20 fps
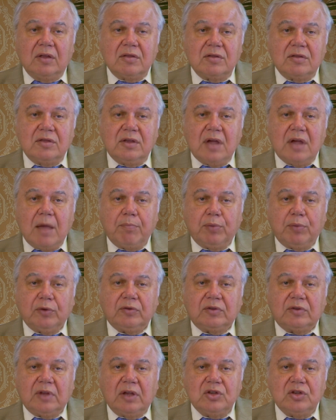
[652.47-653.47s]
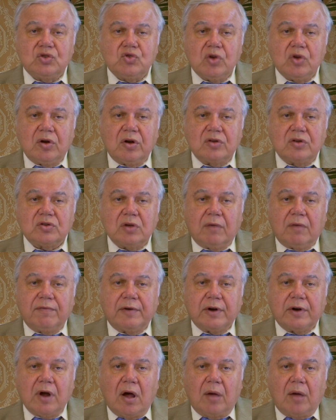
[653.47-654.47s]
the apostate church of
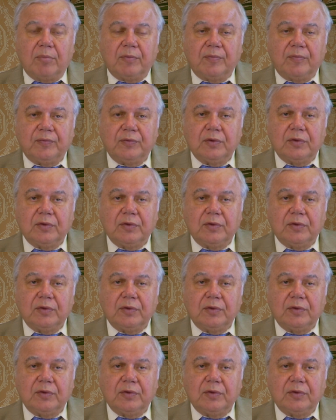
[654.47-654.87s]
Rome.